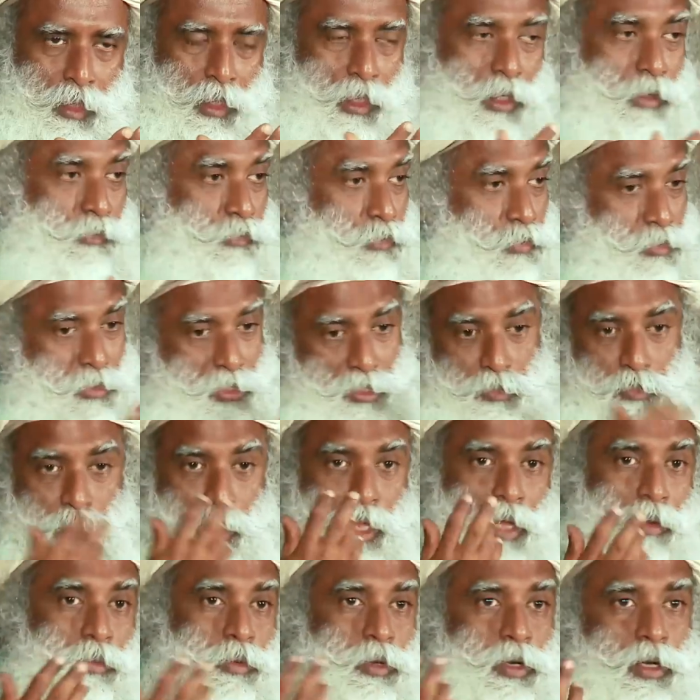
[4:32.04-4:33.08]
If you just
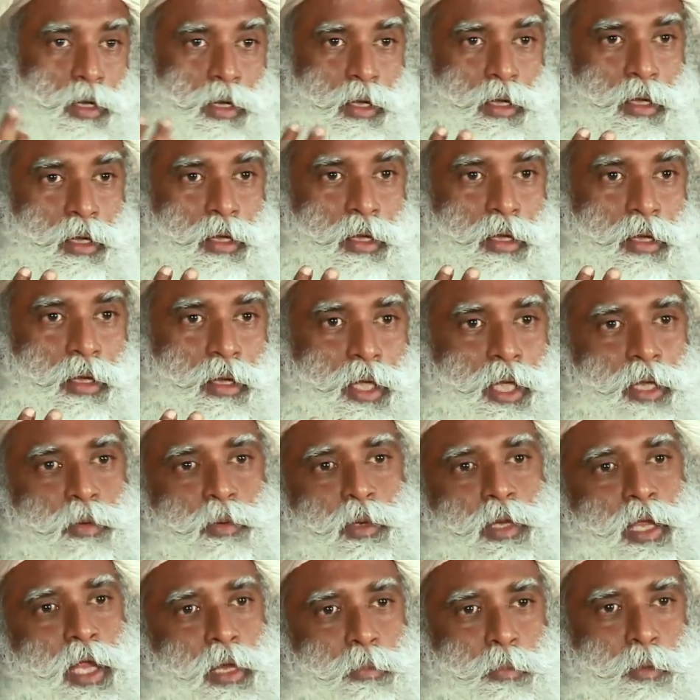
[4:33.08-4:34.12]
blabber, it
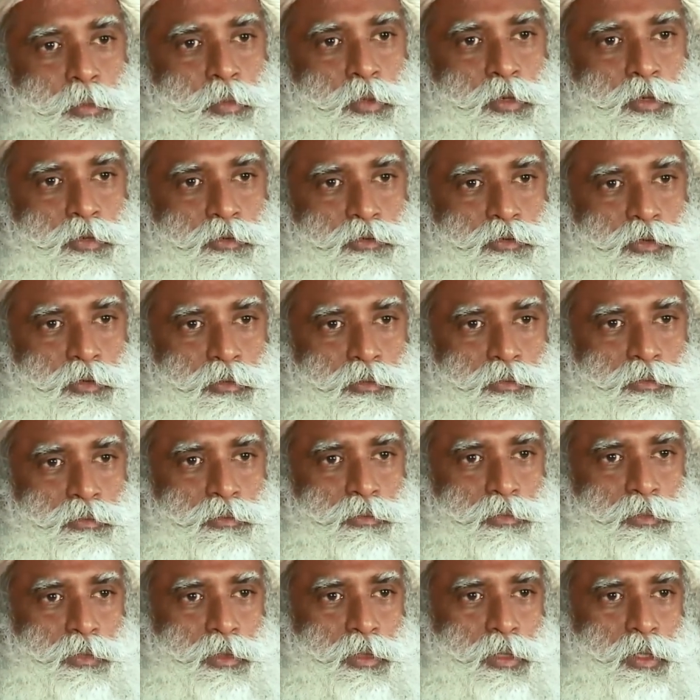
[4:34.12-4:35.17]
will not be beautiful.
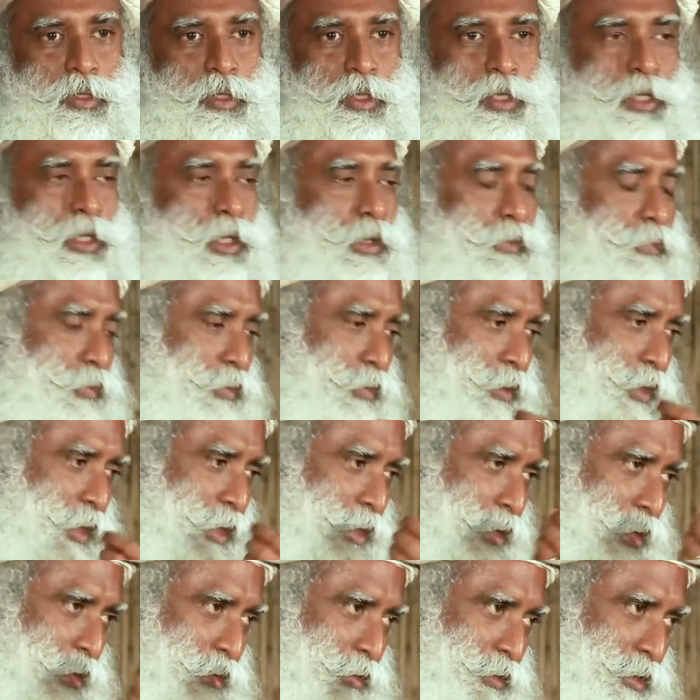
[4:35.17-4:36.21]
If you
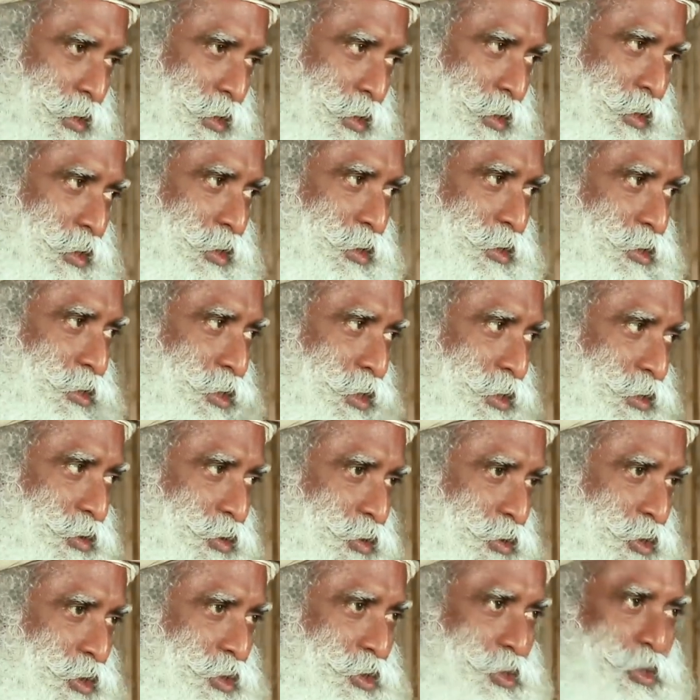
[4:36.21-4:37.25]
cannot stick
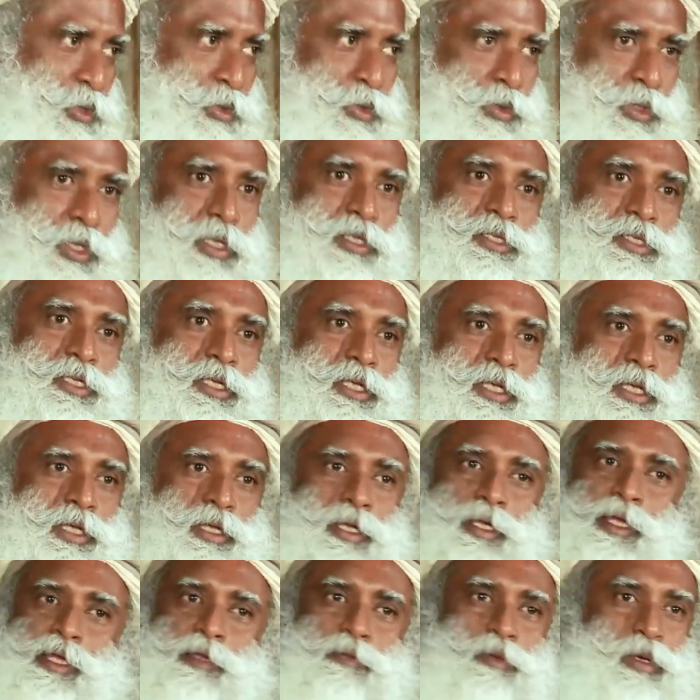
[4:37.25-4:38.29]
to the tune and
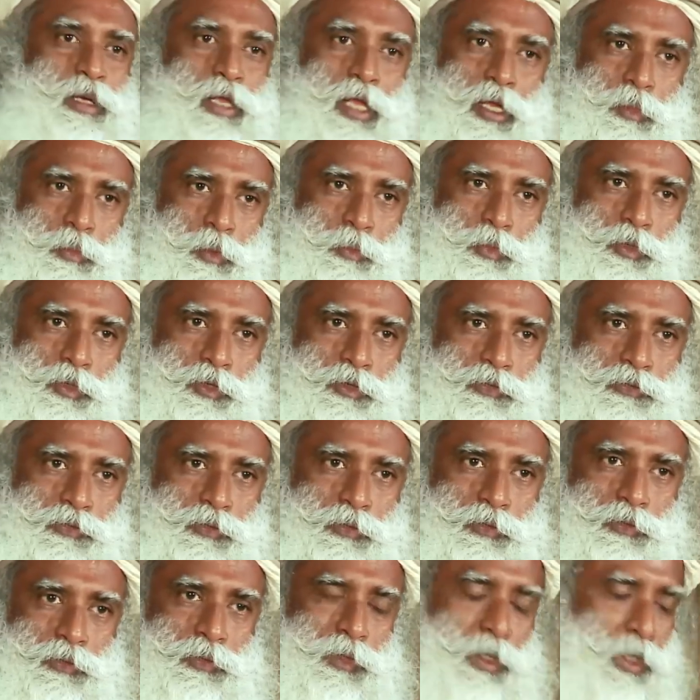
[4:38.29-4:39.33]
sing, it will not be
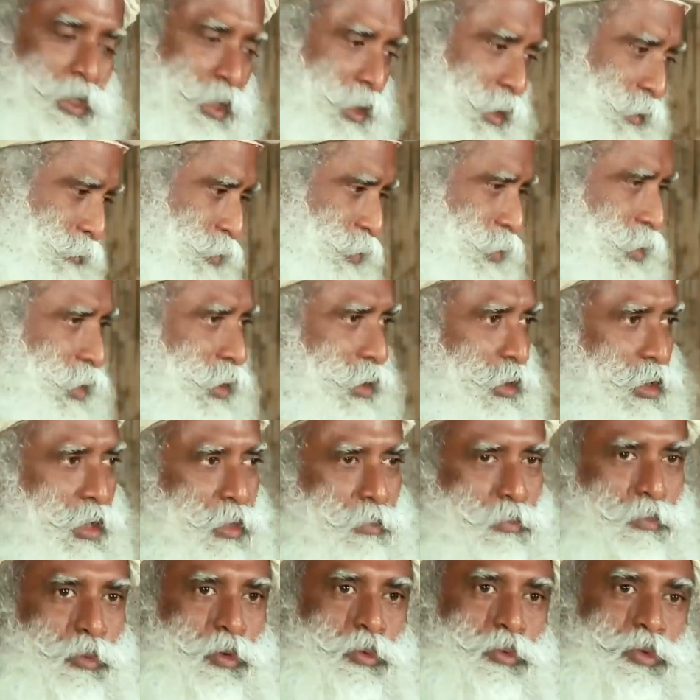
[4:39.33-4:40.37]
beautiful. If you
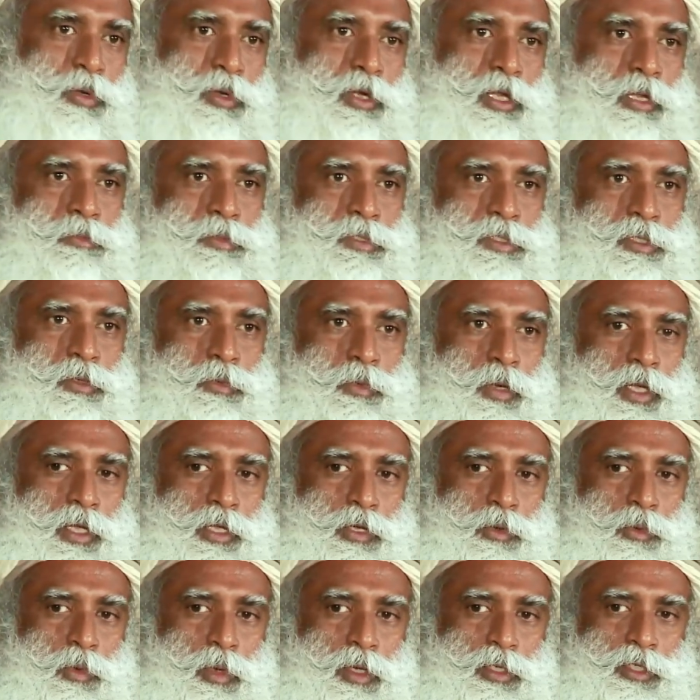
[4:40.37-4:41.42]
cannot move your limbs the way
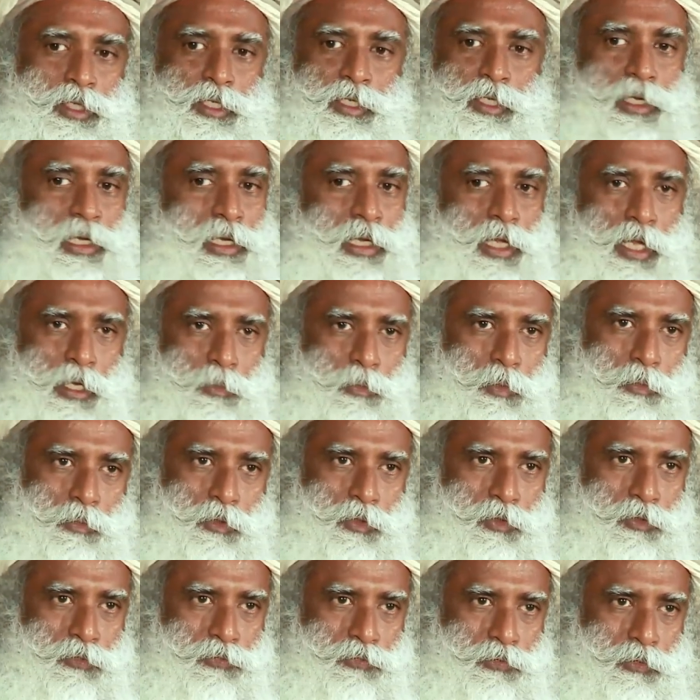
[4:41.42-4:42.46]
you want it, it will not be
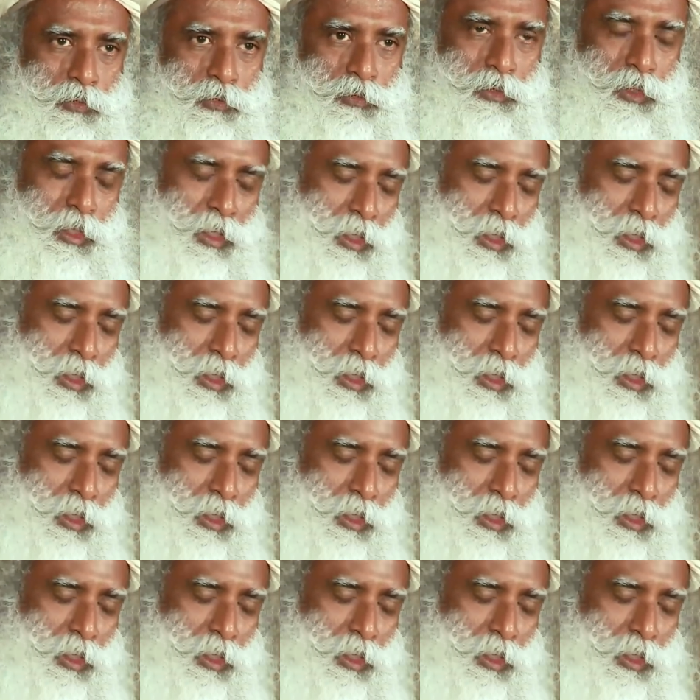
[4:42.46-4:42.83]
beautiful.